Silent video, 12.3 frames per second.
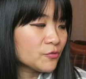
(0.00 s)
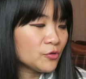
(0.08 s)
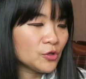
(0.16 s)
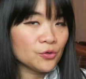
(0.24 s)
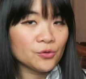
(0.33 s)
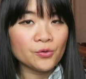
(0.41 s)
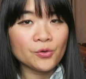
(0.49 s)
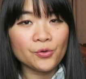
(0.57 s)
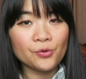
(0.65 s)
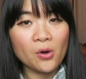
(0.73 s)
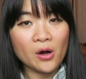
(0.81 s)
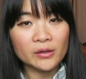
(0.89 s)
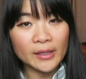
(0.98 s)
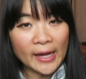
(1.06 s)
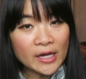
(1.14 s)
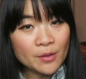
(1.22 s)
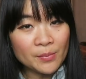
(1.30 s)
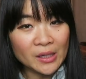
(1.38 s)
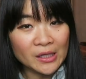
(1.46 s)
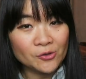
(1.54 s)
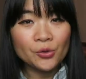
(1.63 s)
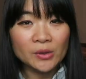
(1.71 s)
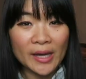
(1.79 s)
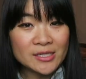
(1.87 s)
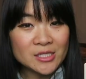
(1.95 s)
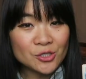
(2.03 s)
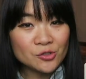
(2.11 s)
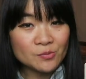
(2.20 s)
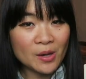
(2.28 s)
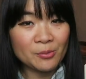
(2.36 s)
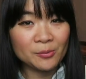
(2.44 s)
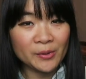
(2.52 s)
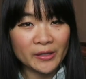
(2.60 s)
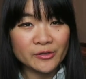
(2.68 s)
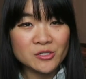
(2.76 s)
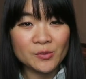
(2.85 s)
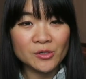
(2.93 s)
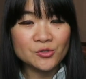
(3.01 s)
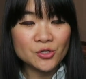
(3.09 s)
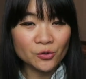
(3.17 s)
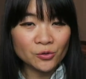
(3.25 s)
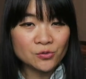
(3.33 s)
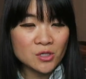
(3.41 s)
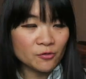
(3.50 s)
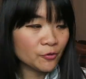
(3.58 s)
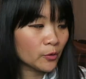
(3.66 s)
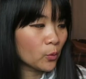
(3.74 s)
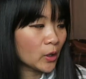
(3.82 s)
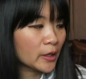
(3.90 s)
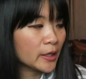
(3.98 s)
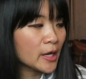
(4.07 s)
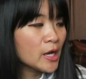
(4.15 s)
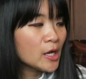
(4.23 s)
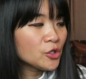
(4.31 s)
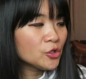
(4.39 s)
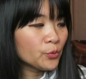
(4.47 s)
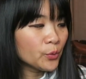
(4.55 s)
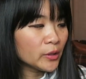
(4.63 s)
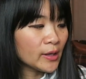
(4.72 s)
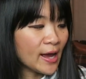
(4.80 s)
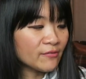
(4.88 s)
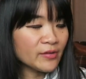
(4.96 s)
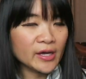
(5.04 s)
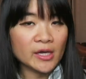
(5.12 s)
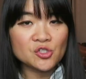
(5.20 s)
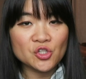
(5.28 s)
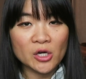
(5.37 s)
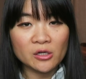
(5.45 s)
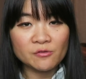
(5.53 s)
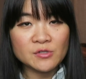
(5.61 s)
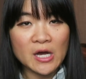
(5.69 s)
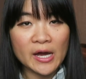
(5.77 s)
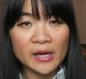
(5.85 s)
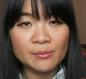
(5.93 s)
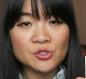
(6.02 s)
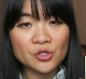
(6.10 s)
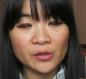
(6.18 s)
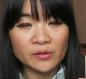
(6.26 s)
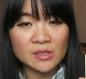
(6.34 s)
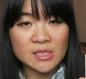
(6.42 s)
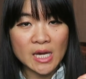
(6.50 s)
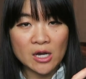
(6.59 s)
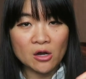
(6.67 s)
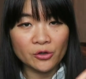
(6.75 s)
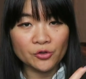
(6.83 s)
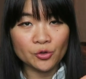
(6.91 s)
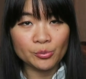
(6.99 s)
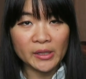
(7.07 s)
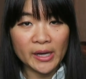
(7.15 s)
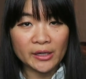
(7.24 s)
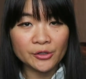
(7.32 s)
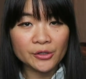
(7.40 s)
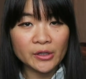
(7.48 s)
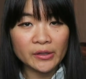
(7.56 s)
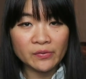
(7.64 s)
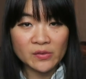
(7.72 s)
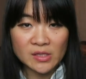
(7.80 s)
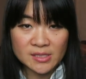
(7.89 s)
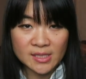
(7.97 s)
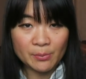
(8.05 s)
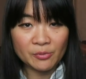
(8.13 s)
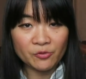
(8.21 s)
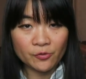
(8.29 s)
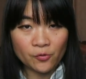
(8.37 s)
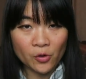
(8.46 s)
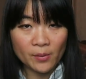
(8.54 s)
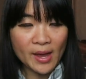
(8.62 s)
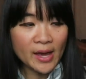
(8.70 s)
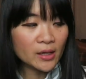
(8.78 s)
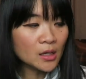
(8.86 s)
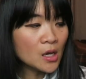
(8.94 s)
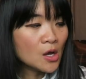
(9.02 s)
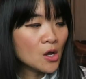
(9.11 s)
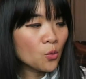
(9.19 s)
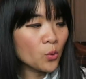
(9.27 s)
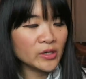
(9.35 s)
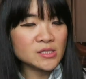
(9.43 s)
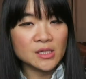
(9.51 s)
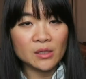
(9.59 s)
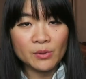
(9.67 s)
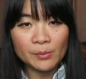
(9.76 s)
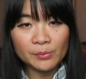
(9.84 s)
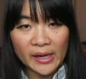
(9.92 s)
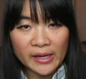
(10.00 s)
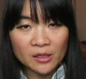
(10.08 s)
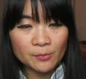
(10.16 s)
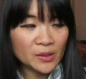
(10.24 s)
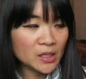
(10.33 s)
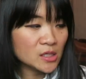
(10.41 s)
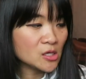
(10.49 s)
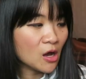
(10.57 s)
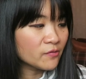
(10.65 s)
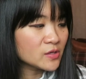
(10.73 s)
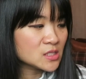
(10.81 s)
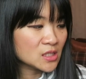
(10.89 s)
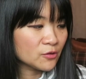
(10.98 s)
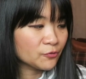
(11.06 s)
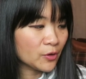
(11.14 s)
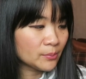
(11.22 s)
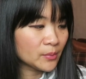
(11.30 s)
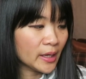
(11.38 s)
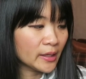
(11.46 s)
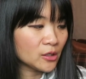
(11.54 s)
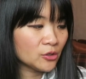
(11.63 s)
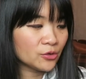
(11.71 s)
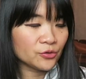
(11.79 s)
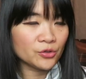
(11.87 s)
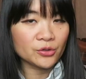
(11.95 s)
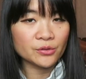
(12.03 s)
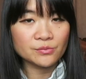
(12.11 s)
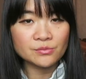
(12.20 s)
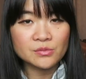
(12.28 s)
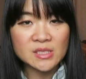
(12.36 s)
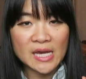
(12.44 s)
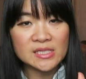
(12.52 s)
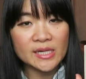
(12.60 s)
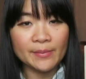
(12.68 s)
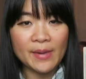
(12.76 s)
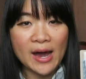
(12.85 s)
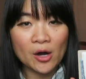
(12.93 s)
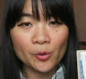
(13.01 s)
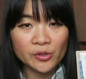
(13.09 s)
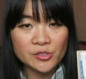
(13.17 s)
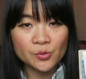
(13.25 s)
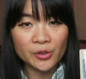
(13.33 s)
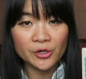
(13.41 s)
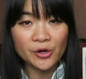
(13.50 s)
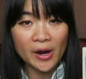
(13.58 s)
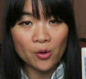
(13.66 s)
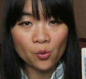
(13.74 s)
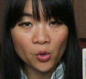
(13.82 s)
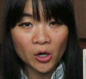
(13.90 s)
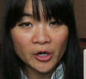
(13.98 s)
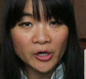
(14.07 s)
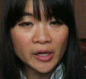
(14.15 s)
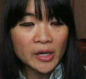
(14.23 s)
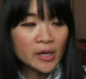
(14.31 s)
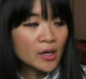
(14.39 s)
of you who are like me, who like to use paper planners, but you don't use it for work, you will have like a chunk of time during the day on your planner in this type of a format where it's going to be blank, because obviously from like, you know, your daytime hours where you're at work,